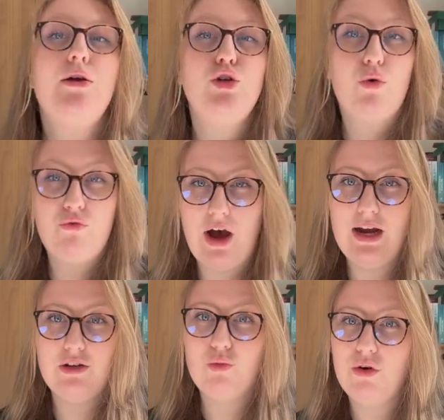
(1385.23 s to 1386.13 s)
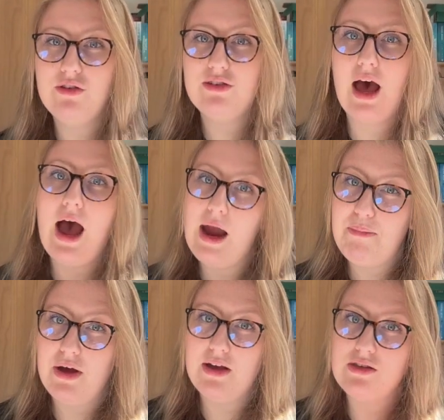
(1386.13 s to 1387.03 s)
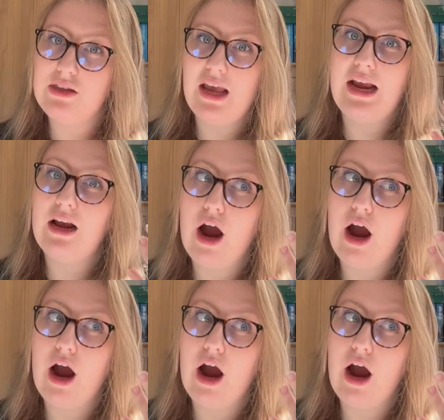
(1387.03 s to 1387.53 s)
you'll find the ones that I personally think